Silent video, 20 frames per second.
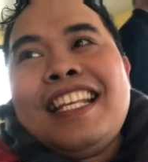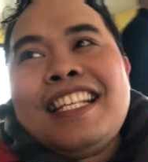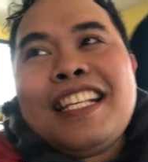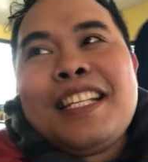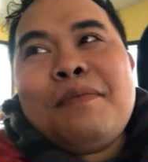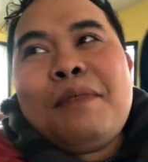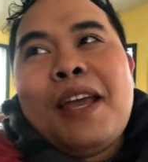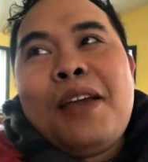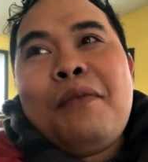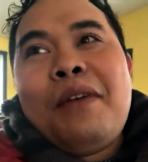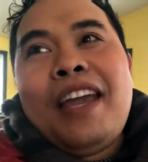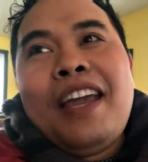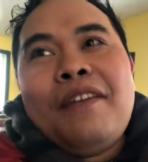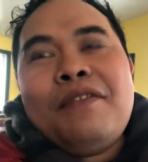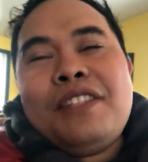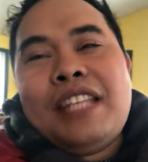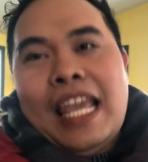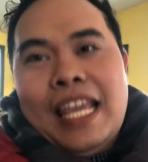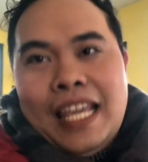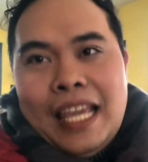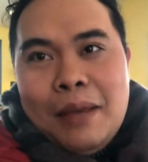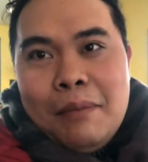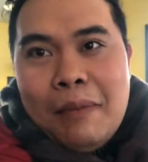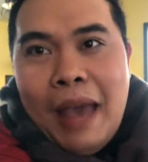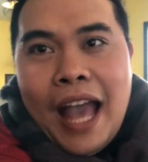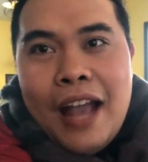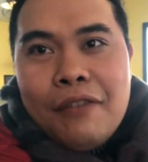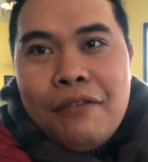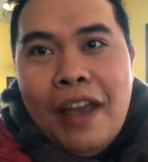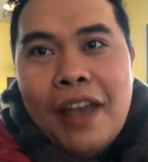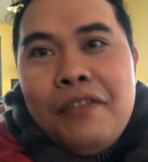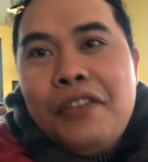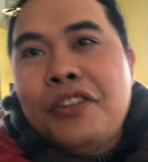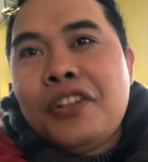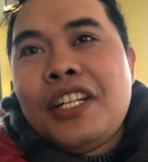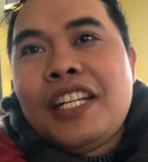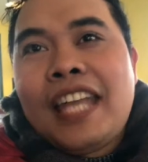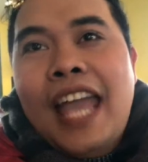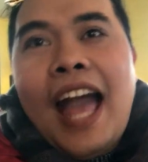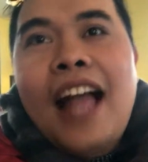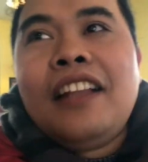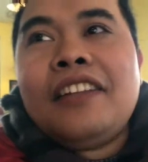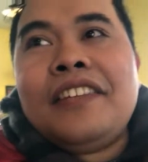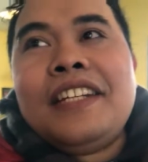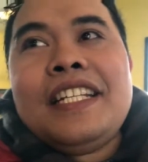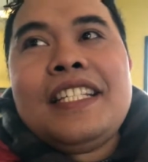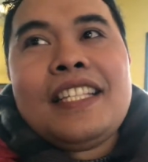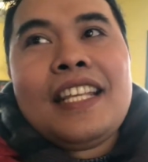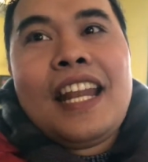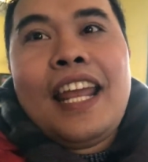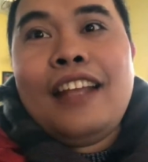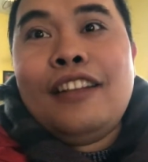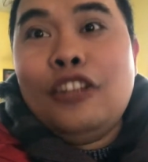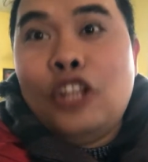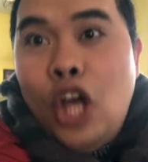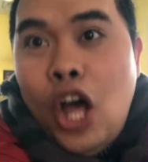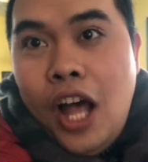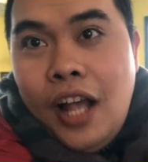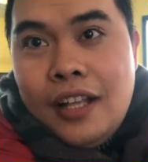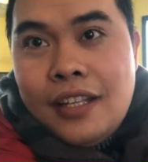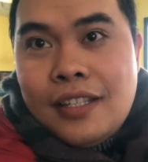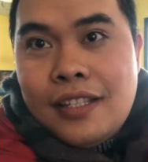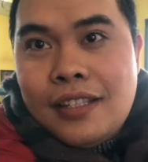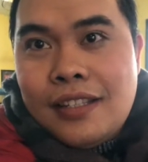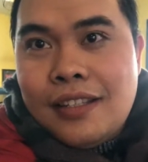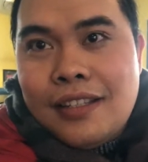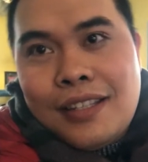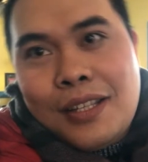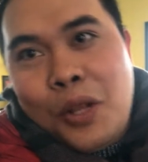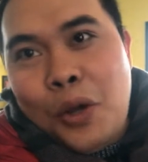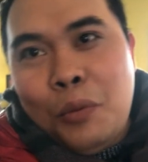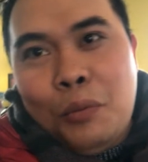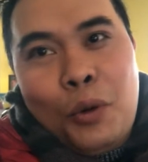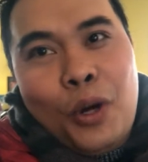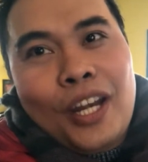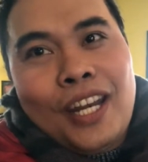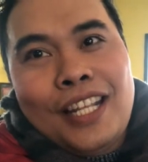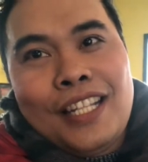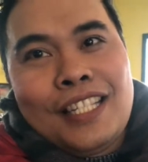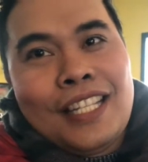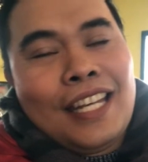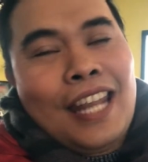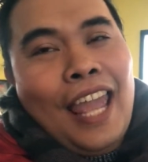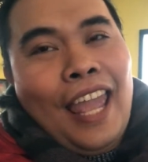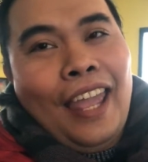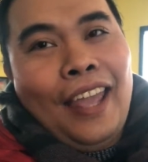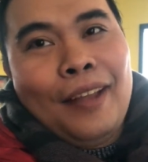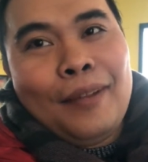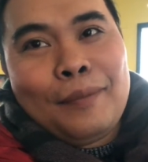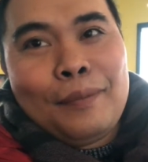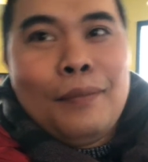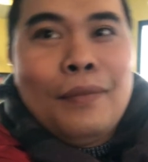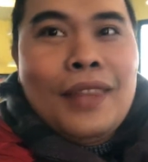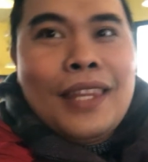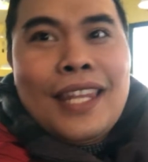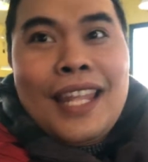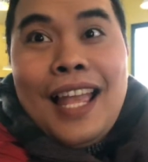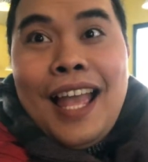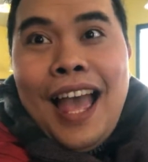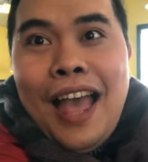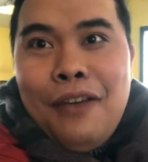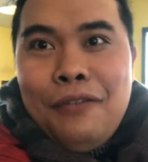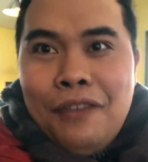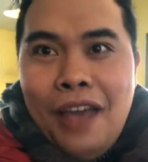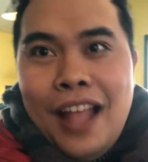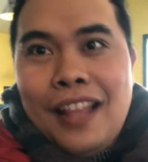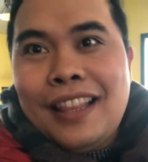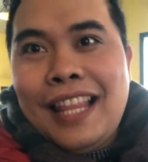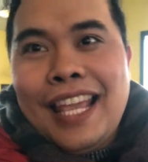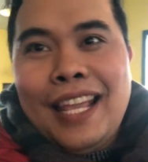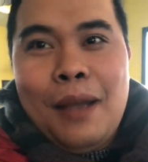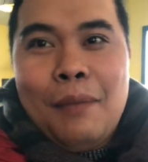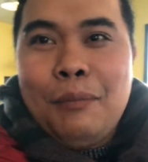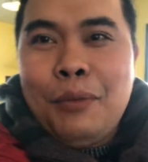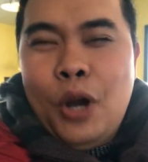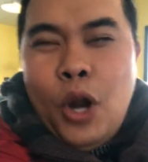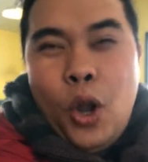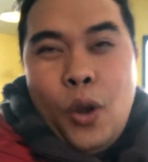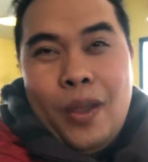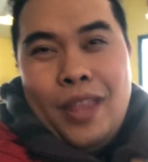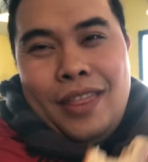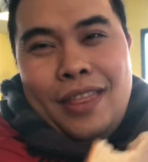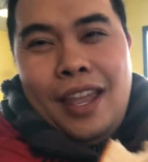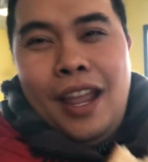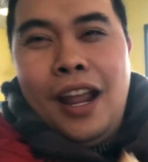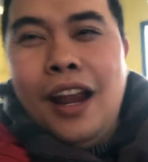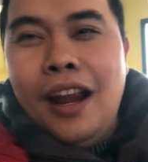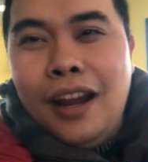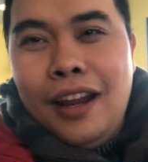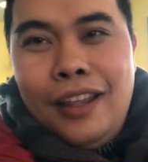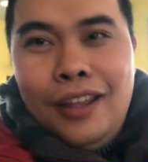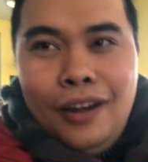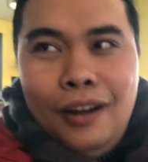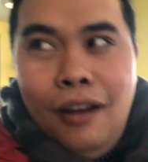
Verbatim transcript: This is my way of taking back 500 calories that I lost snowboarding today. I felt like a pro in there, you